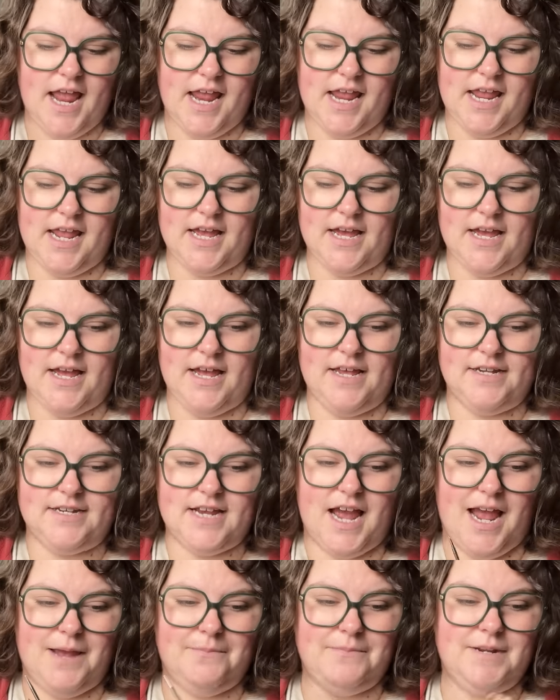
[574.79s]
and
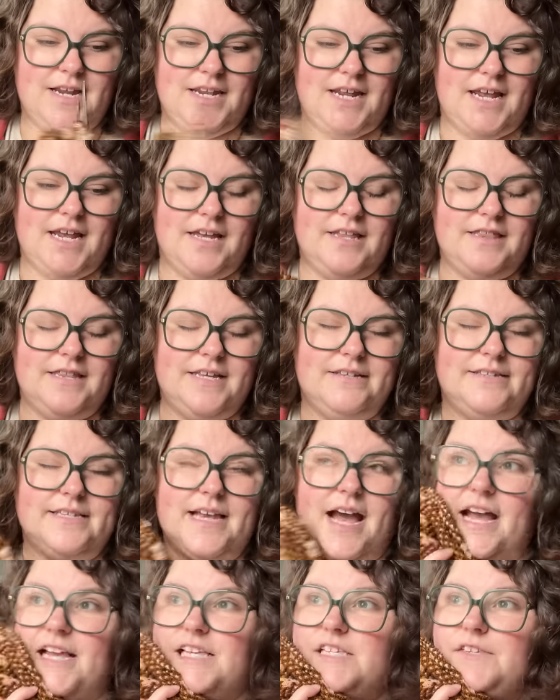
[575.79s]
I'm knitting the
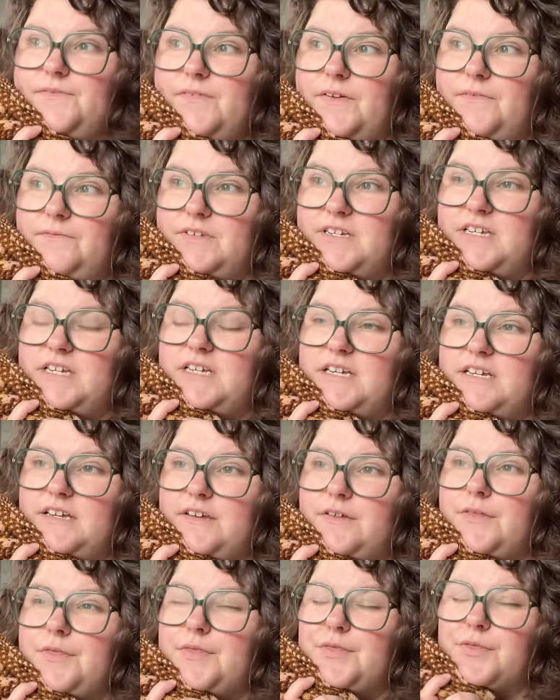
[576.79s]
size
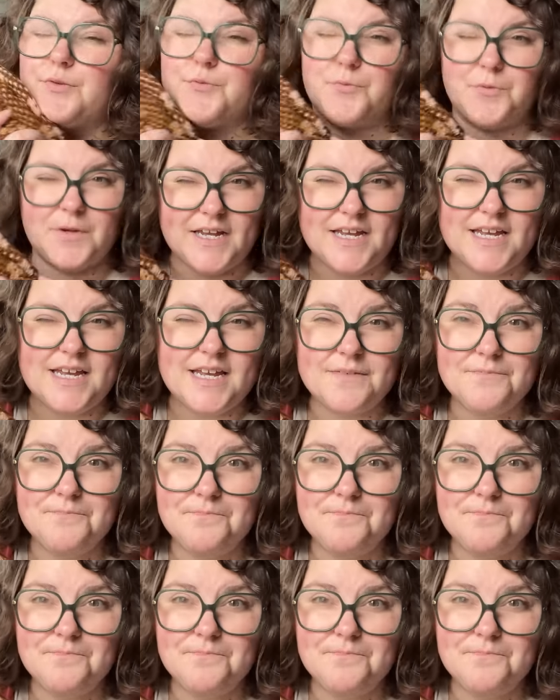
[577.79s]
53,